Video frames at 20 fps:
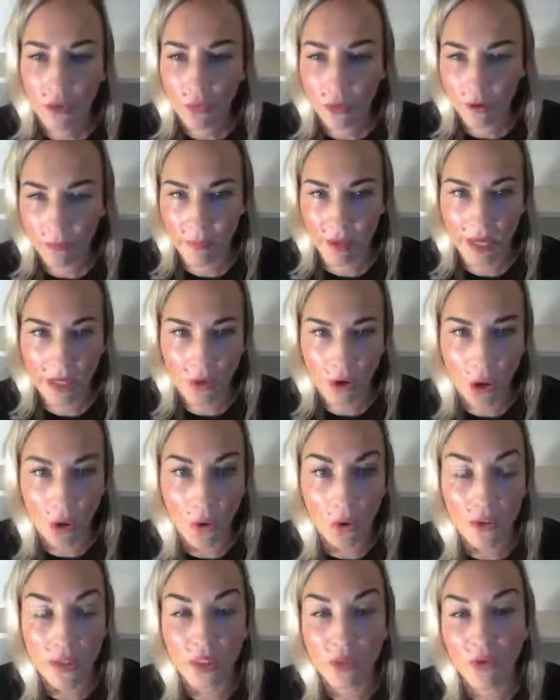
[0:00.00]
we're made
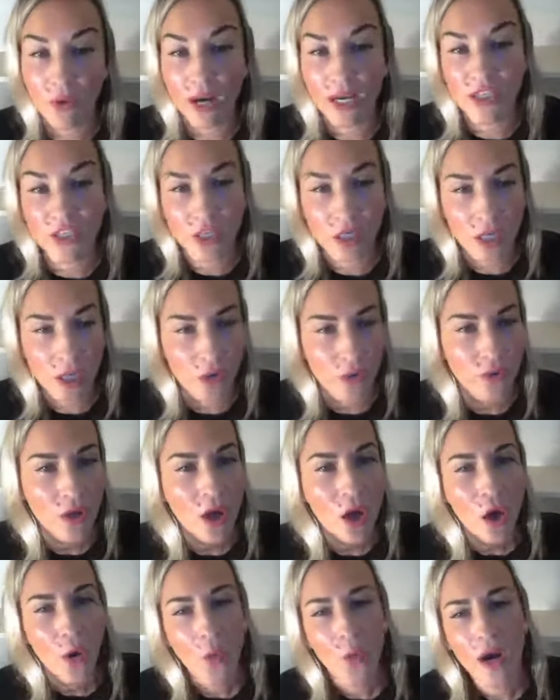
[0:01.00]
whole in Christ
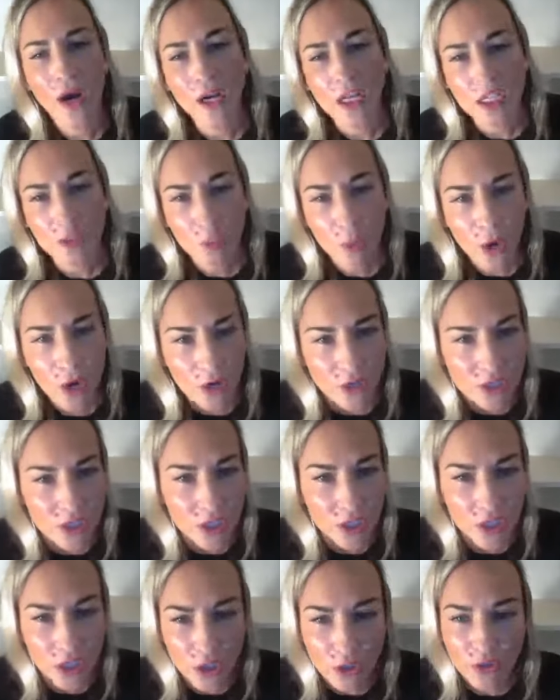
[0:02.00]
alone. Where does
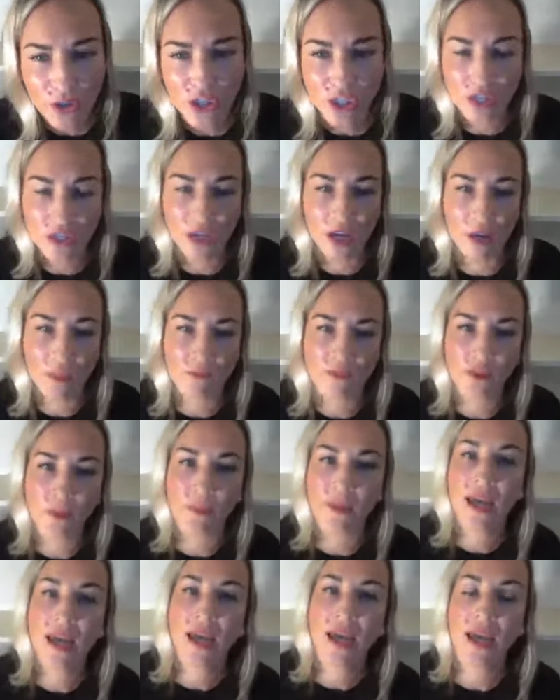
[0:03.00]
persecution come
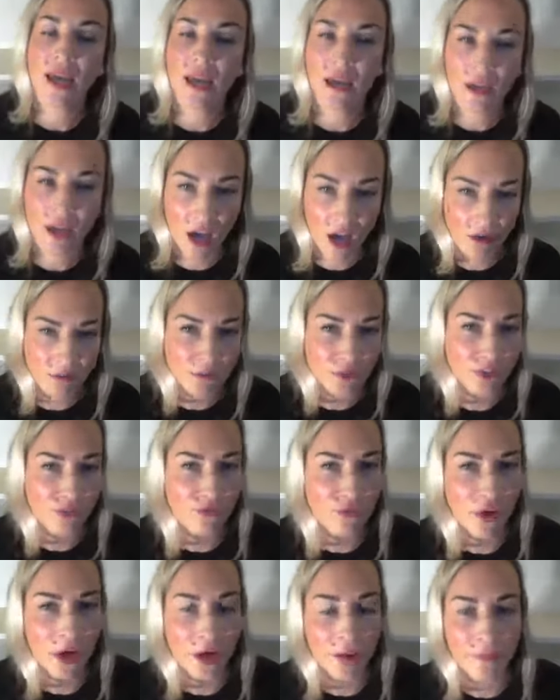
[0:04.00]
from? It comes
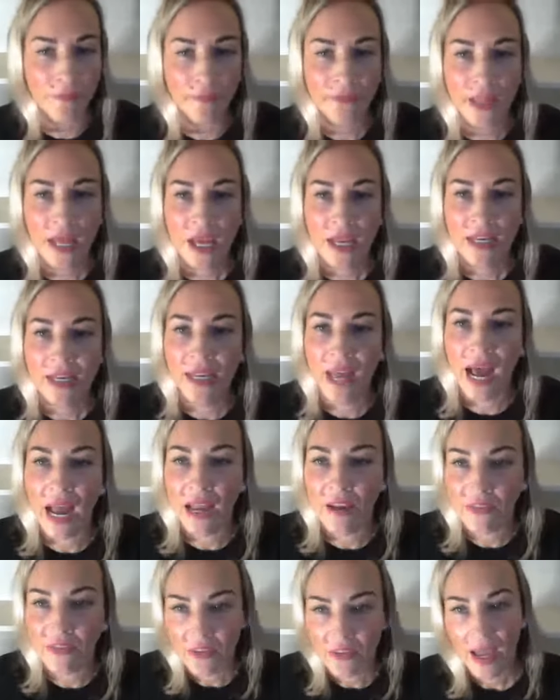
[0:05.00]
from
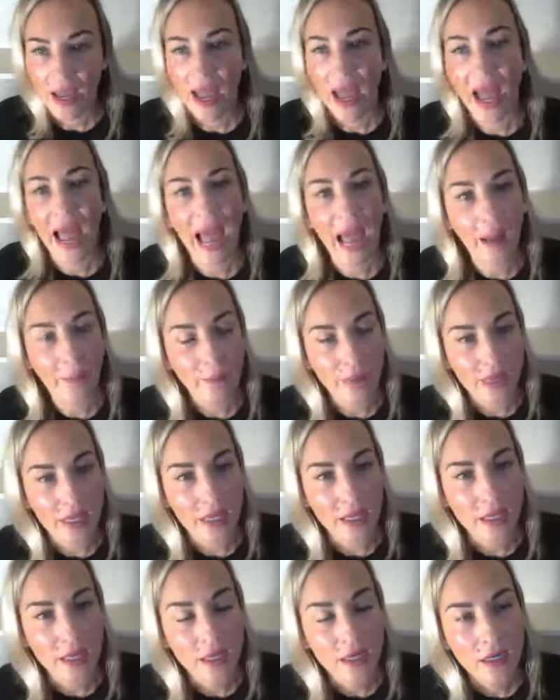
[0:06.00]
knife
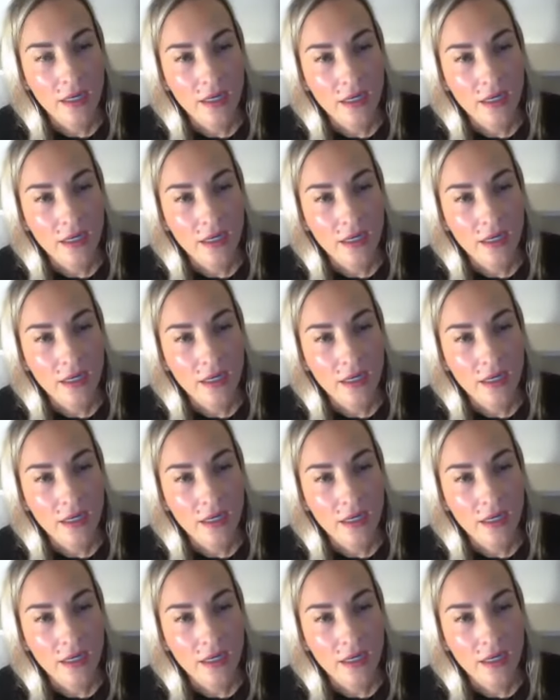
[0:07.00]
happy,